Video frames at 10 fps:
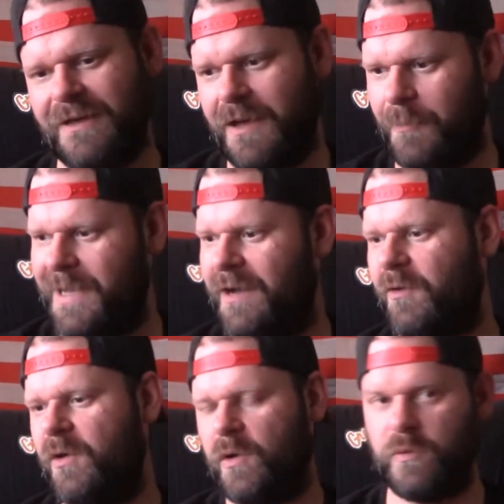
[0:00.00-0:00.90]

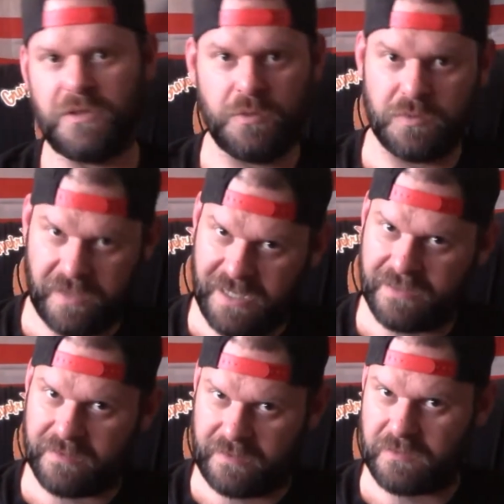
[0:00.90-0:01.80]
about, you
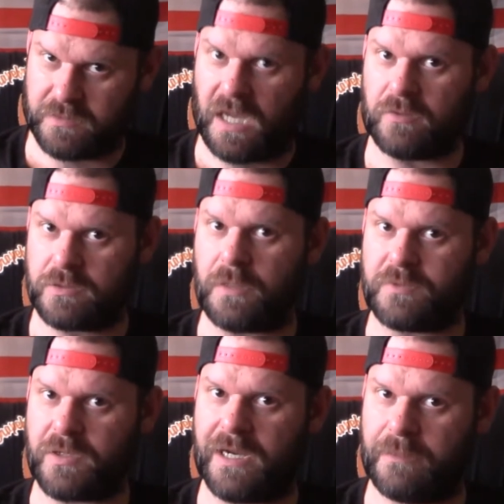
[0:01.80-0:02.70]
think that Donald Trump's
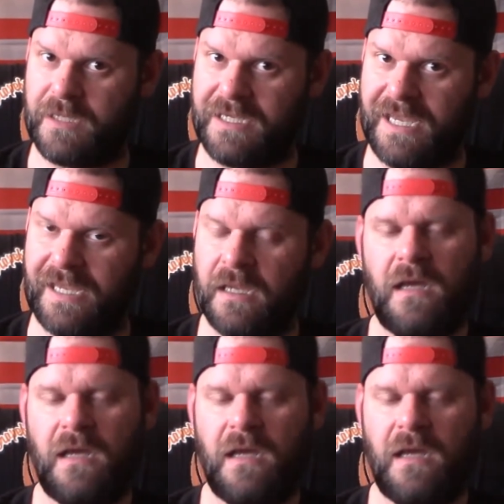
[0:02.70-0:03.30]
trying to be king?